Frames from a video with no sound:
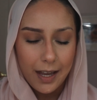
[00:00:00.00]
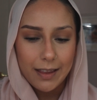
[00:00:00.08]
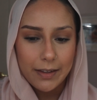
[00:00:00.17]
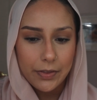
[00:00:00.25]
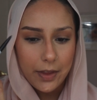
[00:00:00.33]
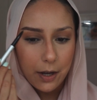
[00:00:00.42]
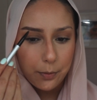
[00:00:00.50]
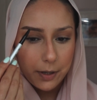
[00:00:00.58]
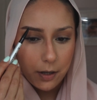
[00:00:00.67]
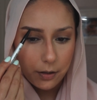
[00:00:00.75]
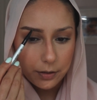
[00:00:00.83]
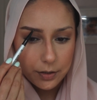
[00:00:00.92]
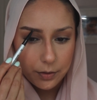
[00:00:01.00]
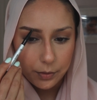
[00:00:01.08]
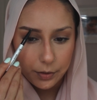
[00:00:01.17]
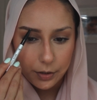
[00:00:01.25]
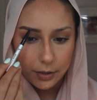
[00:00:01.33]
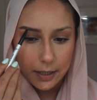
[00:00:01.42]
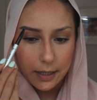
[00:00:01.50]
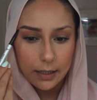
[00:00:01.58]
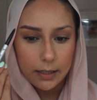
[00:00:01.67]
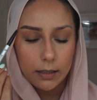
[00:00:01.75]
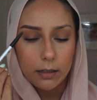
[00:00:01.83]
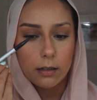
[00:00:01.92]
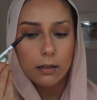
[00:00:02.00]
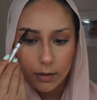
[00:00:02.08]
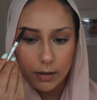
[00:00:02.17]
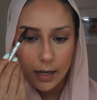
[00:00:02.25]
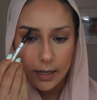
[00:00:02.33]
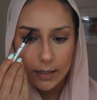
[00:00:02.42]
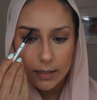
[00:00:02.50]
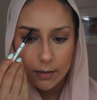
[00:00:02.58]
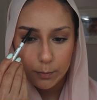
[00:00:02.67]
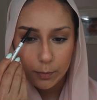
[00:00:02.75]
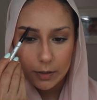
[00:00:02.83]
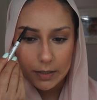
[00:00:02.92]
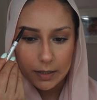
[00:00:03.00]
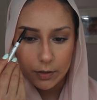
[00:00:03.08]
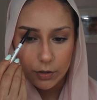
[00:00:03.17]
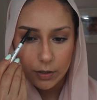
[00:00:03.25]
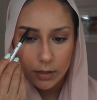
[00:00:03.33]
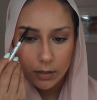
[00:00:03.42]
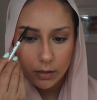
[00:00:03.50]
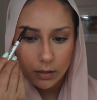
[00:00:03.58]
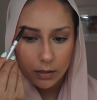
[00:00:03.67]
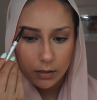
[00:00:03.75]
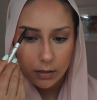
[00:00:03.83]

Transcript: And that way also you're getting nice precision,